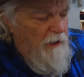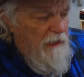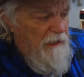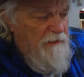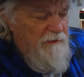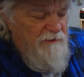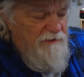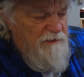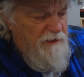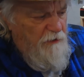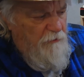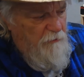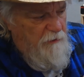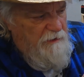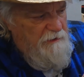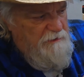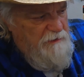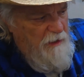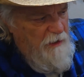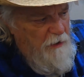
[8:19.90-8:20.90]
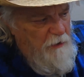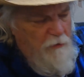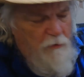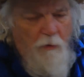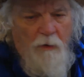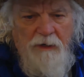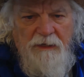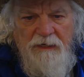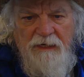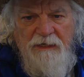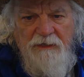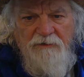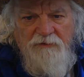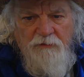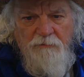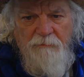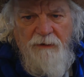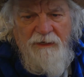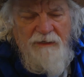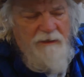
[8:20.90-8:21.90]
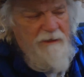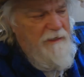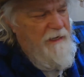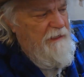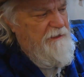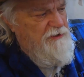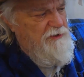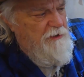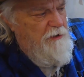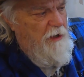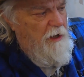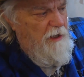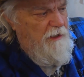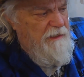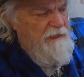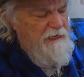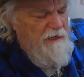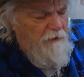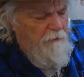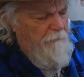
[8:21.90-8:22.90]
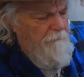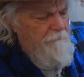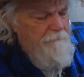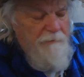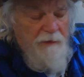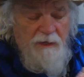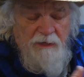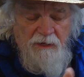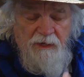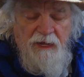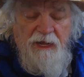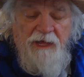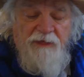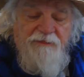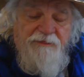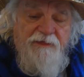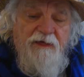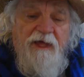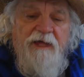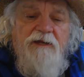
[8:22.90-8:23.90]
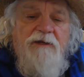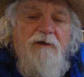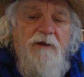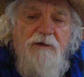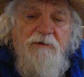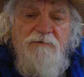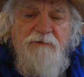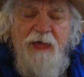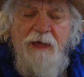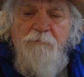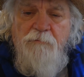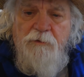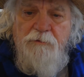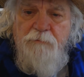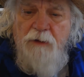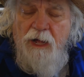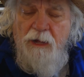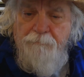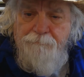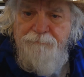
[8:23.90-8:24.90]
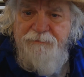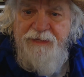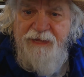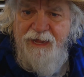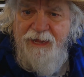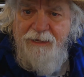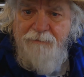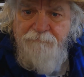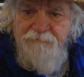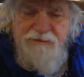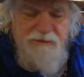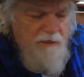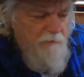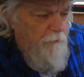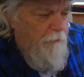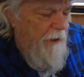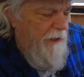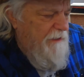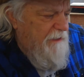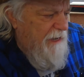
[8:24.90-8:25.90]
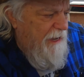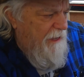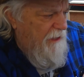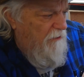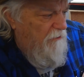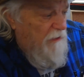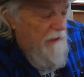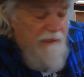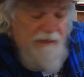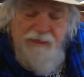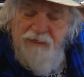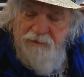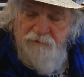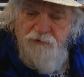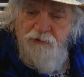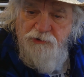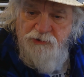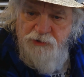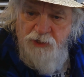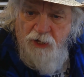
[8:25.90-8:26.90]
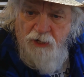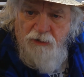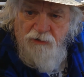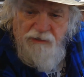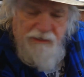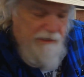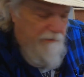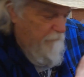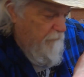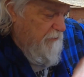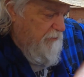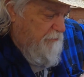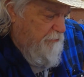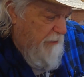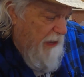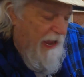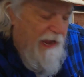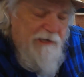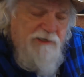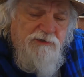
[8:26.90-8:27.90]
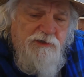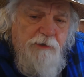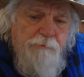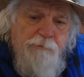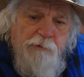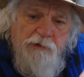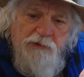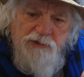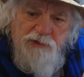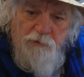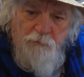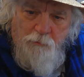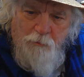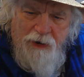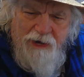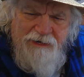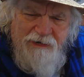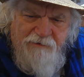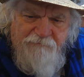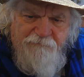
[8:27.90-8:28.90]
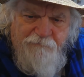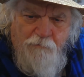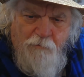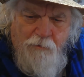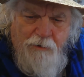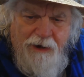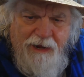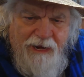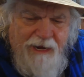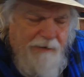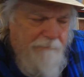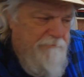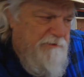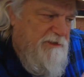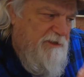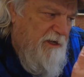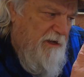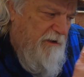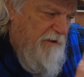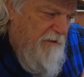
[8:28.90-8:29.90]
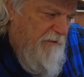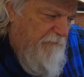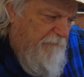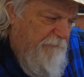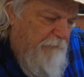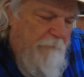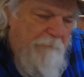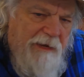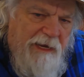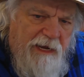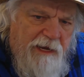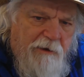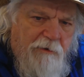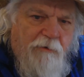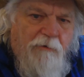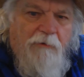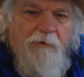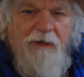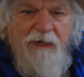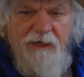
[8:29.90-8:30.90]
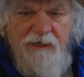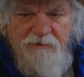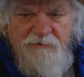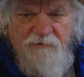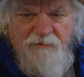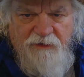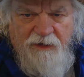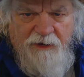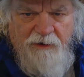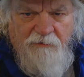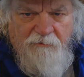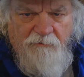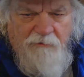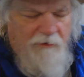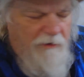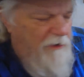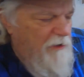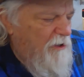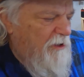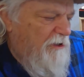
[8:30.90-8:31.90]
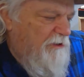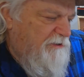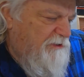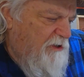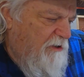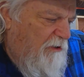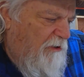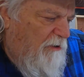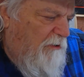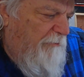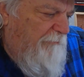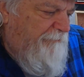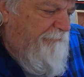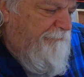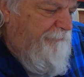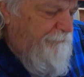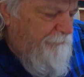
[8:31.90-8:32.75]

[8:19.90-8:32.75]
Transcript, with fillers: in series going into my connection on here. And then that would up the amps. Right now, you saw it was actually pushing right at 4 amps from here into there. So,